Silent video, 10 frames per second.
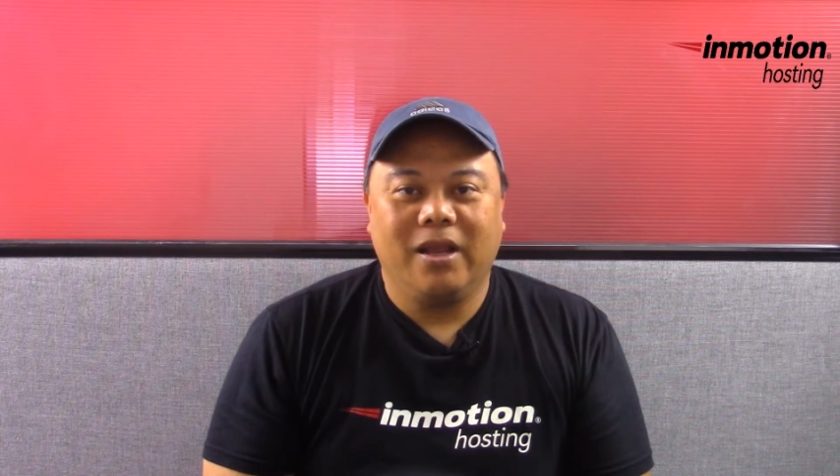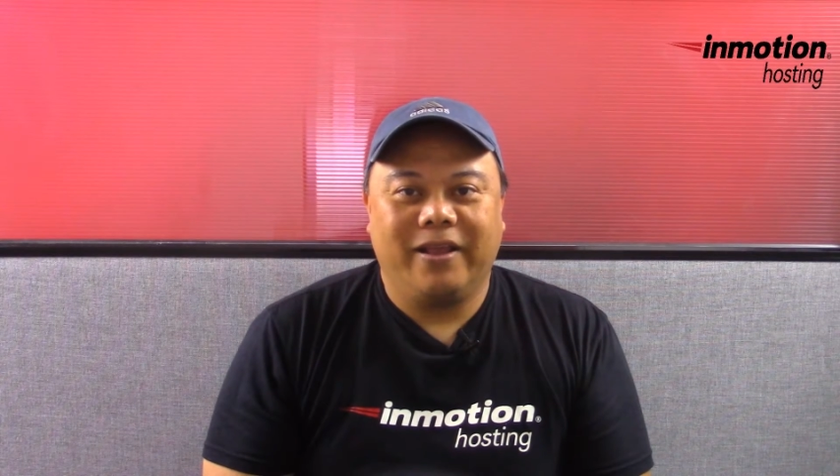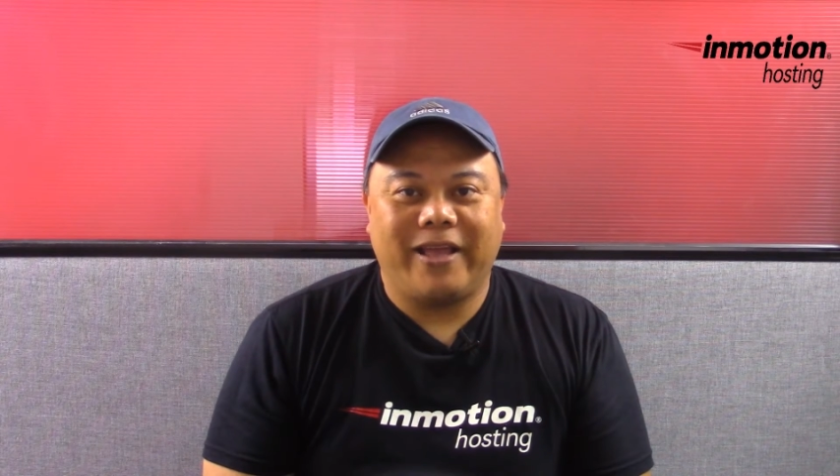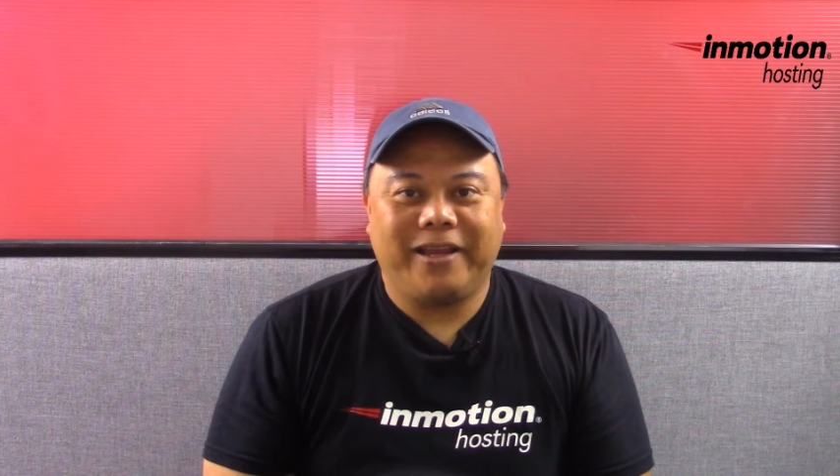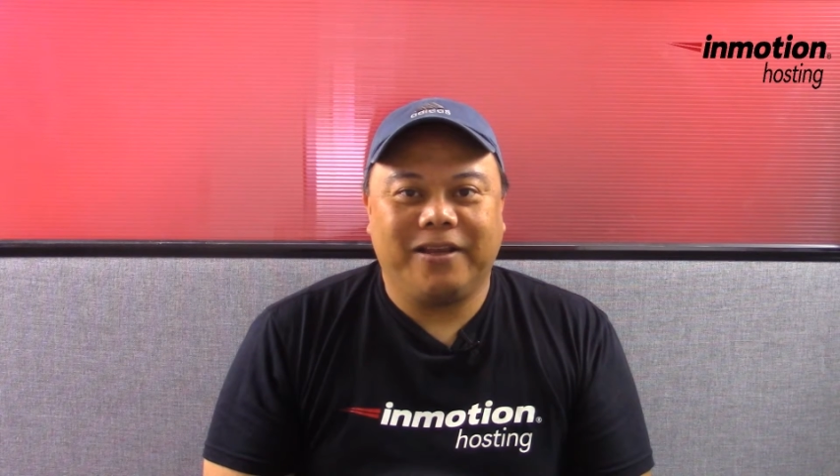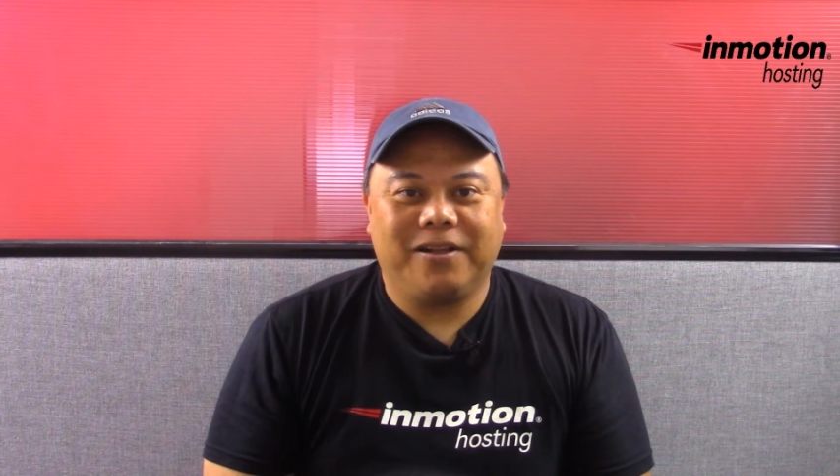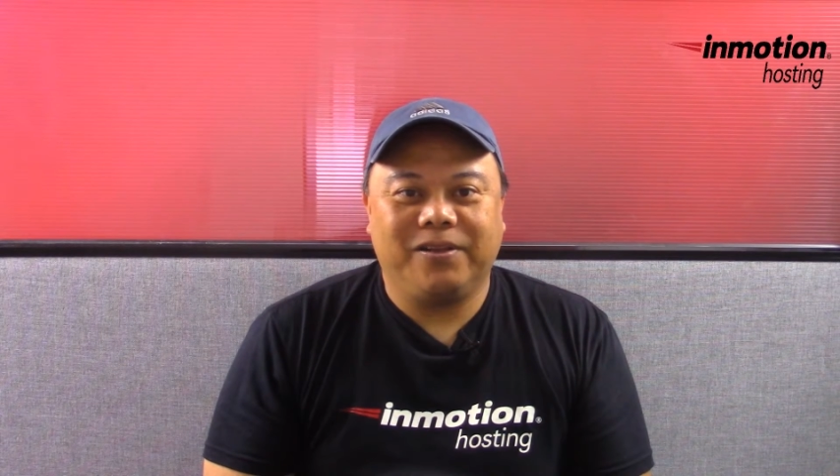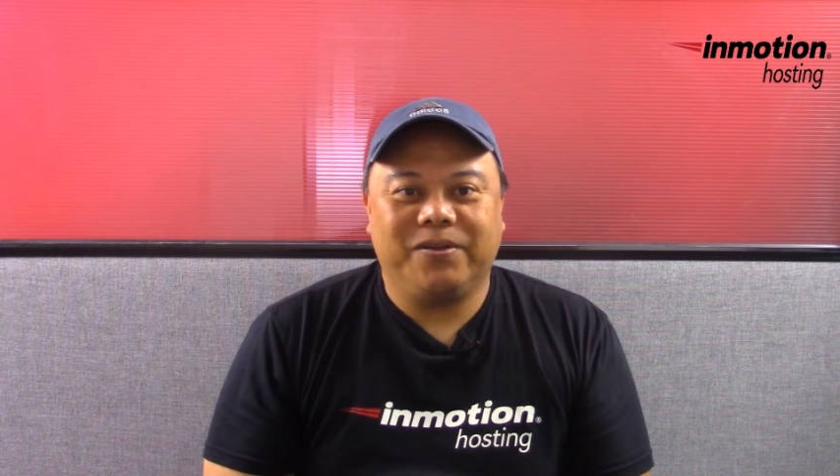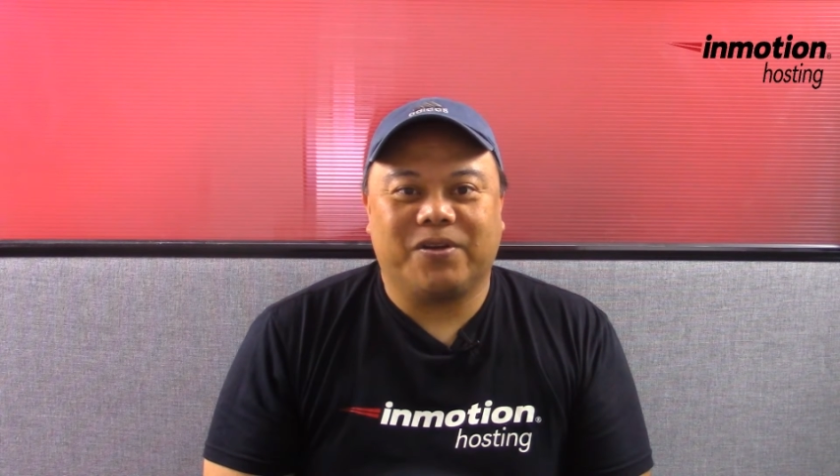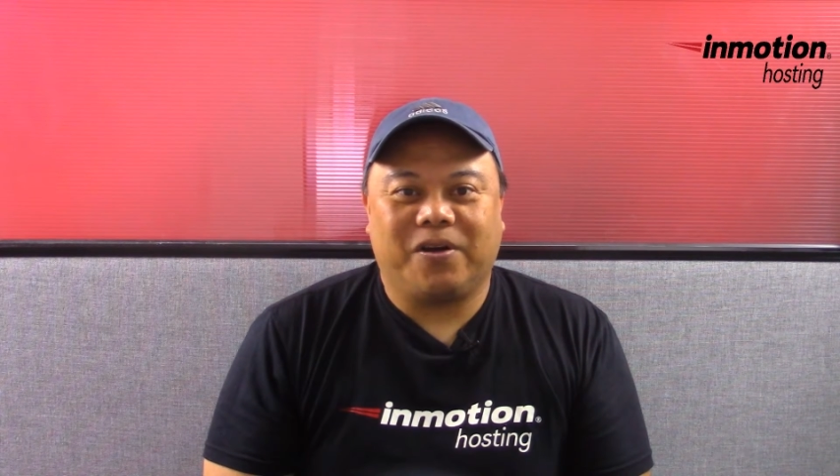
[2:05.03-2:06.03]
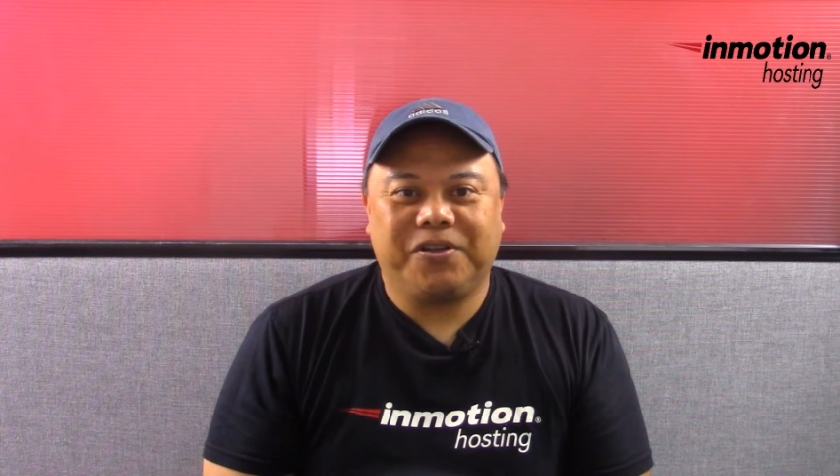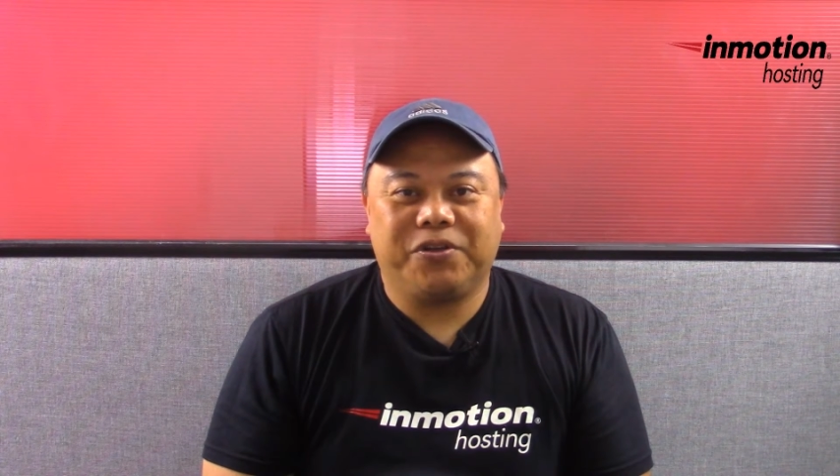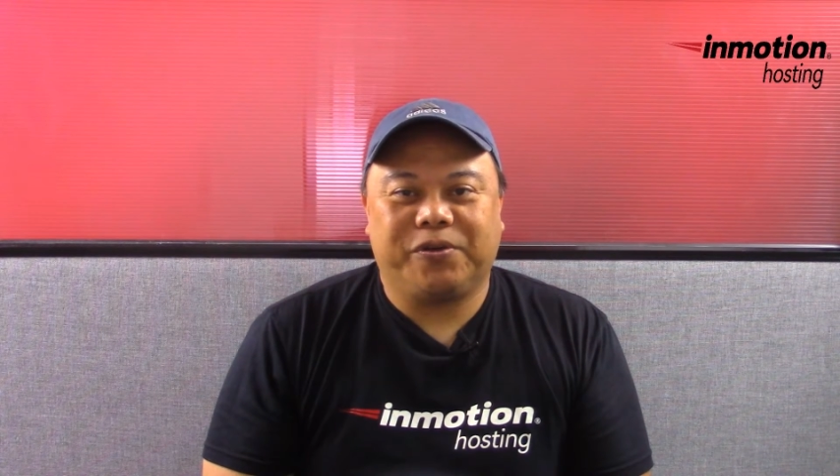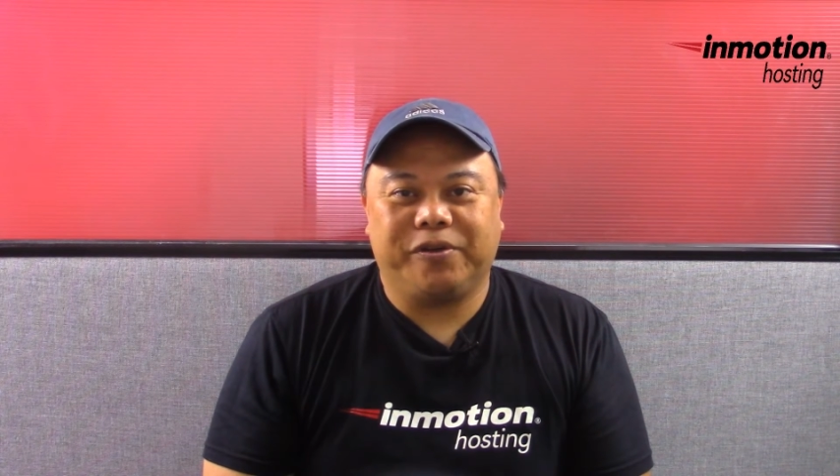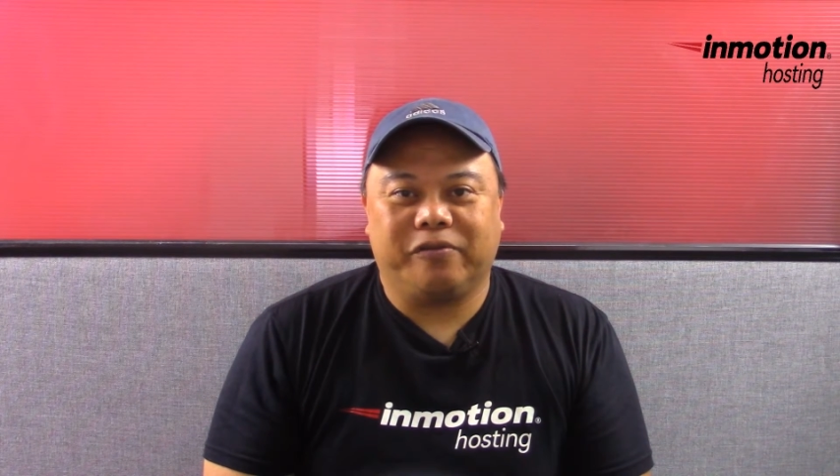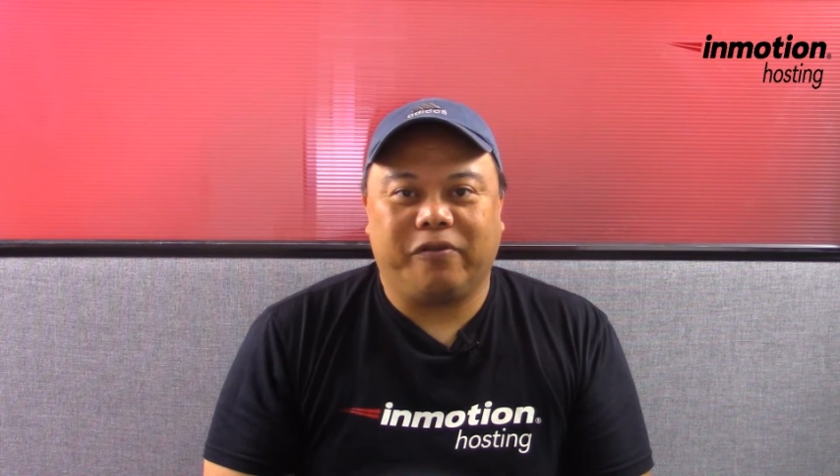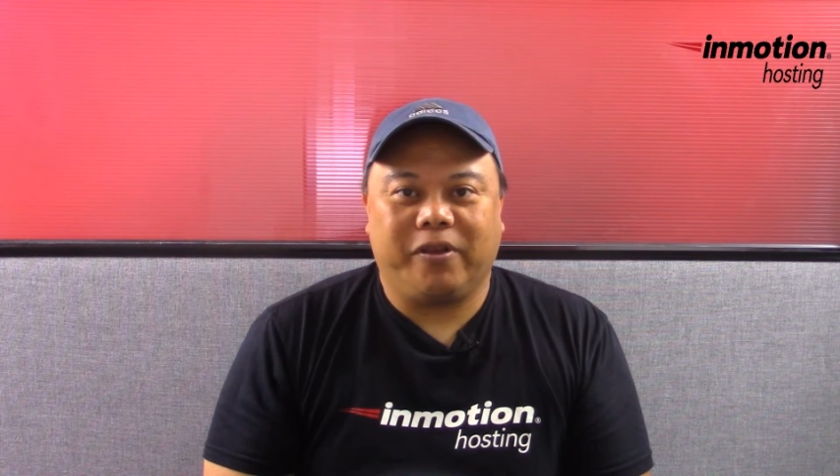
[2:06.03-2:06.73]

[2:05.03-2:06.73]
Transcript: That concludes our tutorial for the